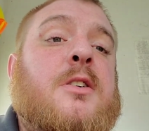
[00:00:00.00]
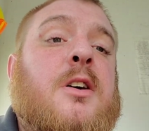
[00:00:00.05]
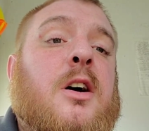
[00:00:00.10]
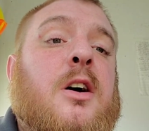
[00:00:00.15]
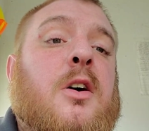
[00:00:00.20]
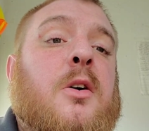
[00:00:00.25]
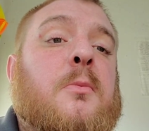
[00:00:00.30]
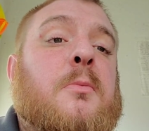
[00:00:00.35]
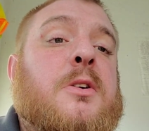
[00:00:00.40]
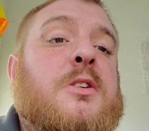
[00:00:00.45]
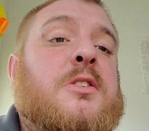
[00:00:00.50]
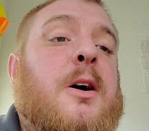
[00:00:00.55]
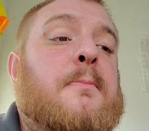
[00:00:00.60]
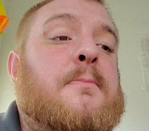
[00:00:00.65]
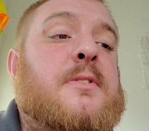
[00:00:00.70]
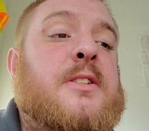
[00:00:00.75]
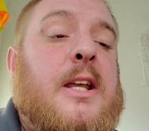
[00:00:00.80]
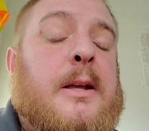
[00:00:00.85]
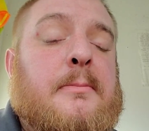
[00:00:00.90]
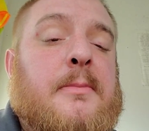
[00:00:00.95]
I hope we stop
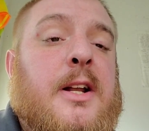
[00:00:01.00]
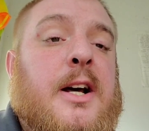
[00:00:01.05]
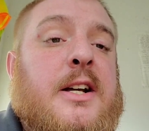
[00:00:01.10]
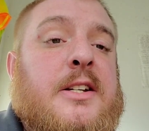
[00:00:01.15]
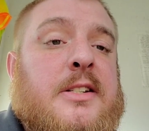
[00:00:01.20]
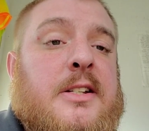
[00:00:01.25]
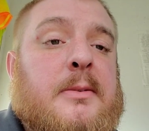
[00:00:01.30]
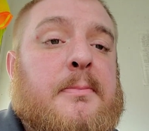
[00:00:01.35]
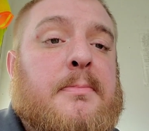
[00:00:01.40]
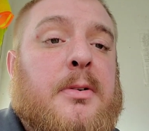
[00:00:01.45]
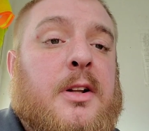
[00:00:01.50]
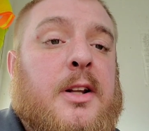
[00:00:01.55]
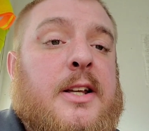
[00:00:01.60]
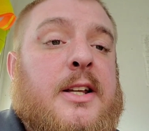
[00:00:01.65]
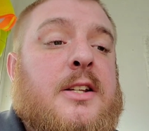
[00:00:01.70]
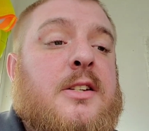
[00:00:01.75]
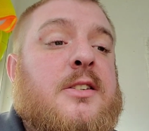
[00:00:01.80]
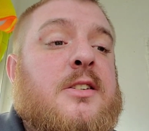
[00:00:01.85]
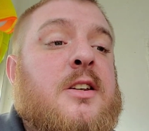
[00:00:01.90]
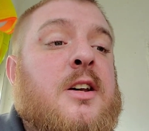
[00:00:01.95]
demonizing
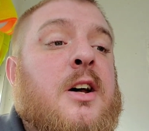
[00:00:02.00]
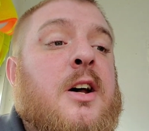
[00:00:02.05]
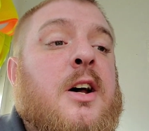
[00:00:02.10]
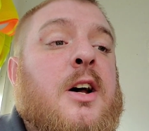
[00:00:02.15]
police